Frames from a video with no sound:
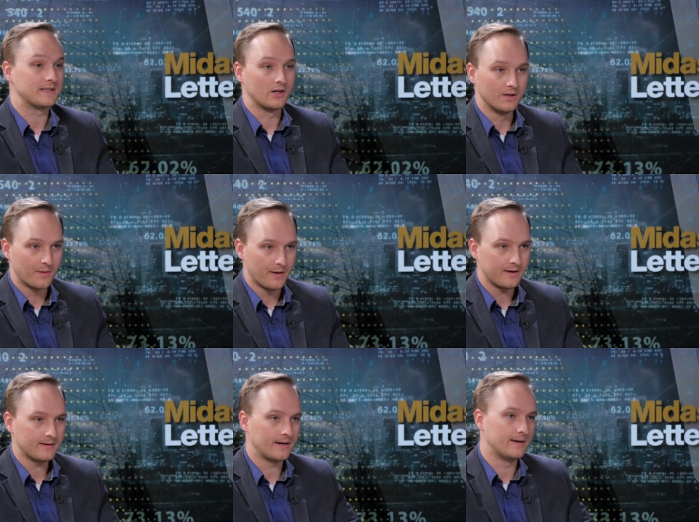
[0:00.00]
a good
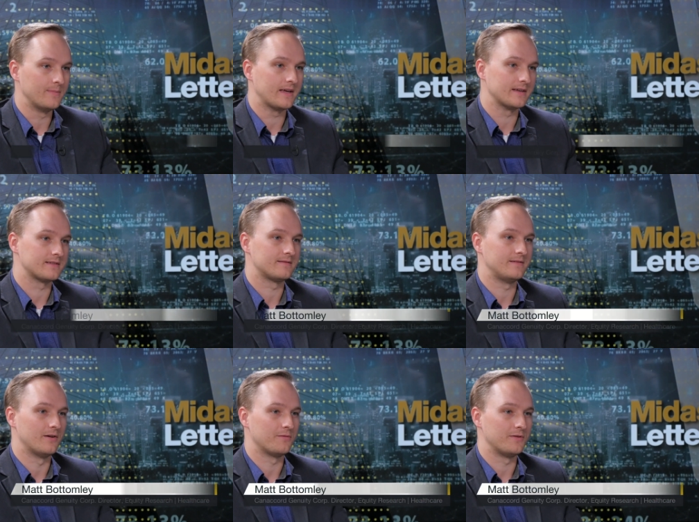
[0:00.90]
thing because
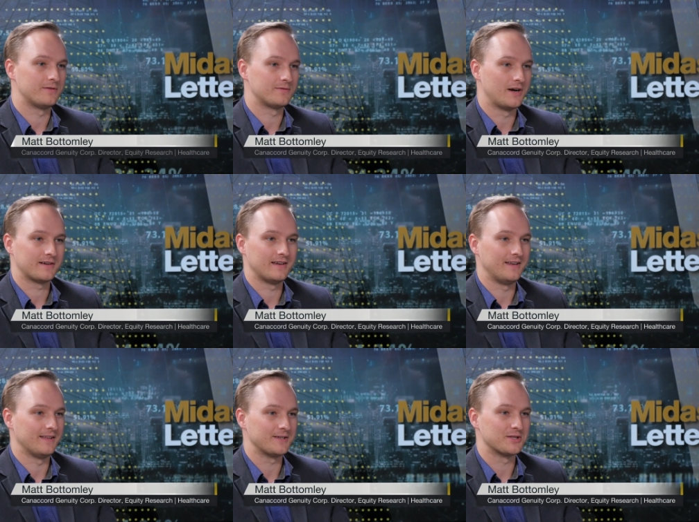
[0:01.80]
if you talk to
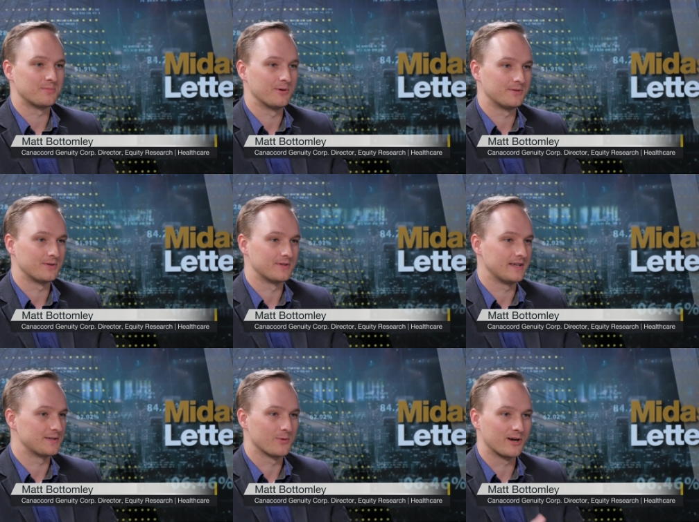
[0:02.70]
any licensed producer who
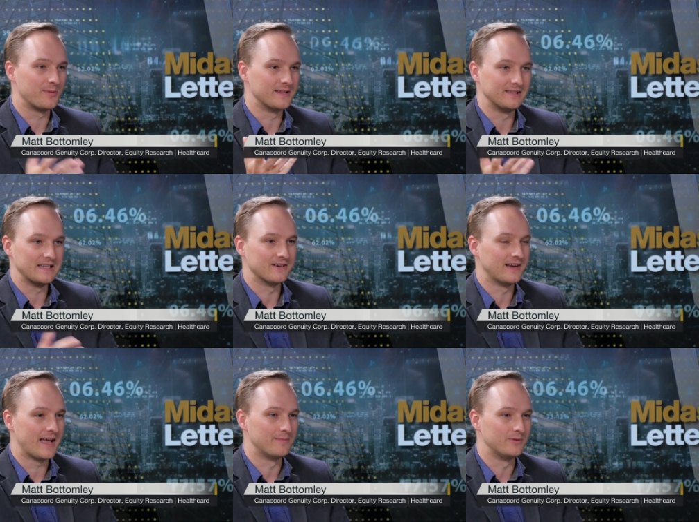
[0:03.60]
says we're going to be the leader
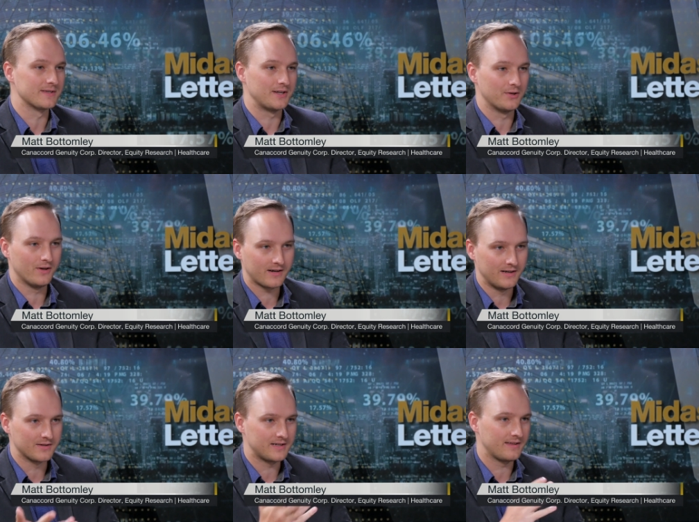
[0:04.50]
in edibles, and you look
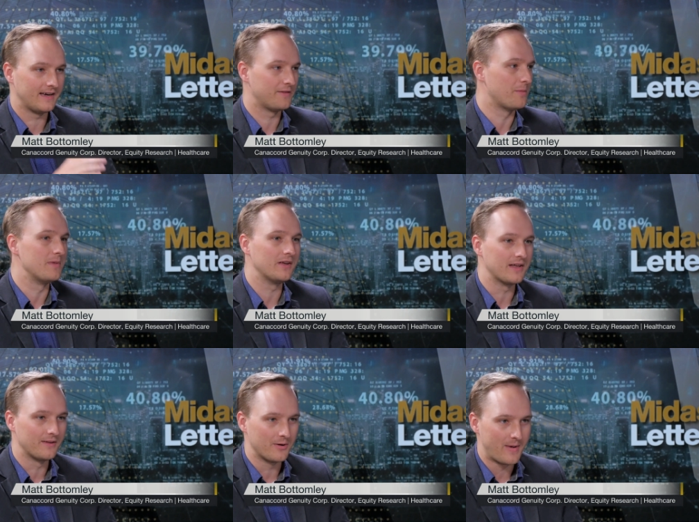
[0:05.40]
and you see they have $1
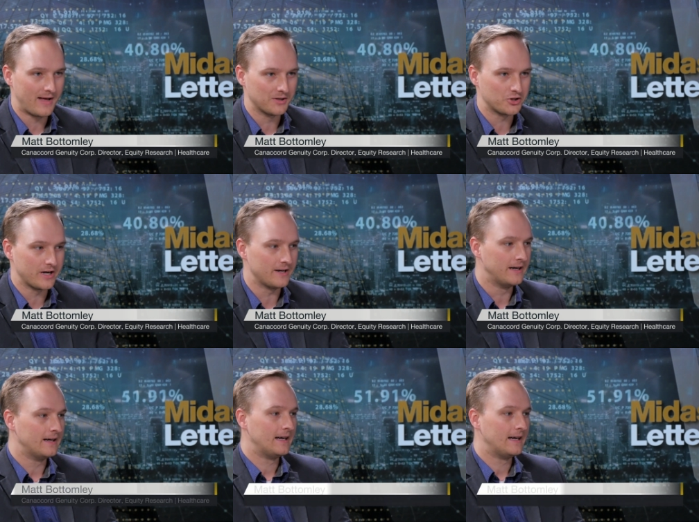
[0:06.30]
million on their balance sheet,